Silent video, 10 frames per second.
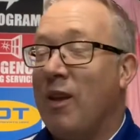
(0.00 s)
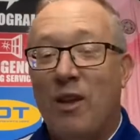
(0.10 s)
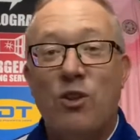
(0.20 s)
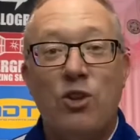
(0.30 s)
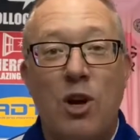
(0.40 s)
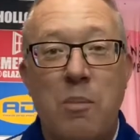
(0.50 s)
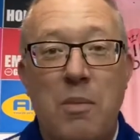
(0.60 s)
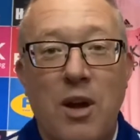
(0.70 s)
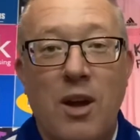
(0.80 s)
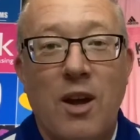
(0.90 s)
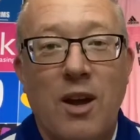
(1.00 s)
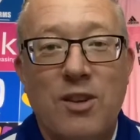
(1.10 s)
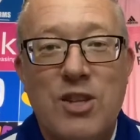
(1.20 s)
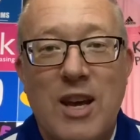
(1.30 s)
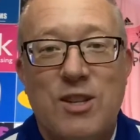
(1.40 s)
Tom
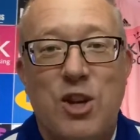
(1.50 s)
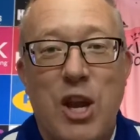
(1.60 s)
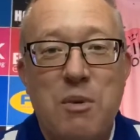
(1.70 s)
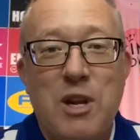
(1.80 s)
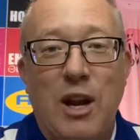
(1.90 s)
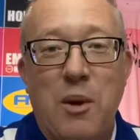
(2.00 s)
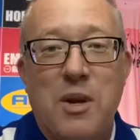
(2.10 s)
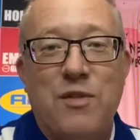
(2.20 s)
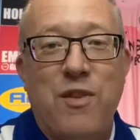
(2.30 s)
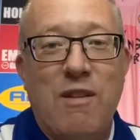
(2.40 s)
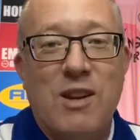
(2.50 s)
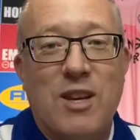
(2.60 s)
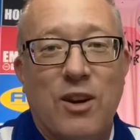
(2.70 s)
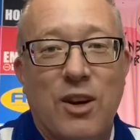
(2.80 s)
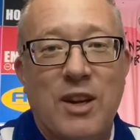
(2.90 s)
says Junior Lewis, very
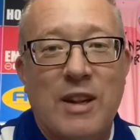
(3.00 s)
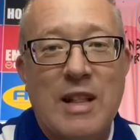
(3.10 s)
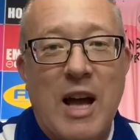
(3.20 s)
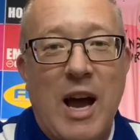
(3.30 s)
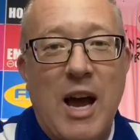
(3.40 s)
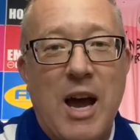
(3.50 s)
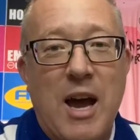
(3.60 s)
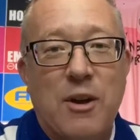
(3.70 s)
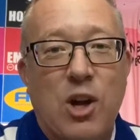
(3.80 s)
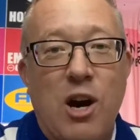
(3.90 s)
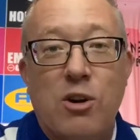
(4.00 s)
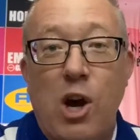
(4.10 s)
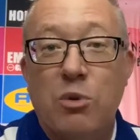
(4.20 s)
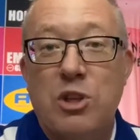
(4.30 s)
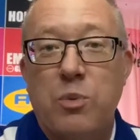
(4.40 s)
good. Carl
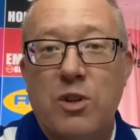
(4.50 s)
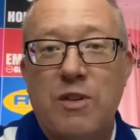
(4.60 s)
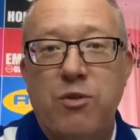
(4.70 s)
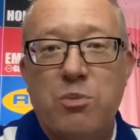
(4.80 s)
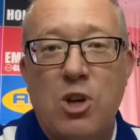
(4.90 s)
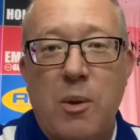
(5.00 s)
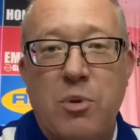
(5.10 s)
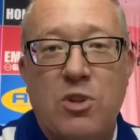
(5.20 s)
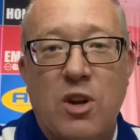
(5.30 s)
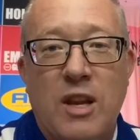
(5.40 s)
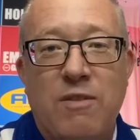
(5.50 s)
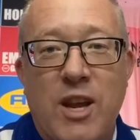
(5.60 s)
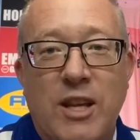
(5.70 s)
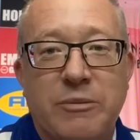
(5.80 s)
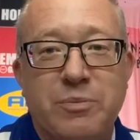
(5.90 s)
Coles is watching from Cyprus, good
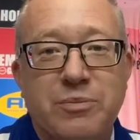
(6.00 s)
evening.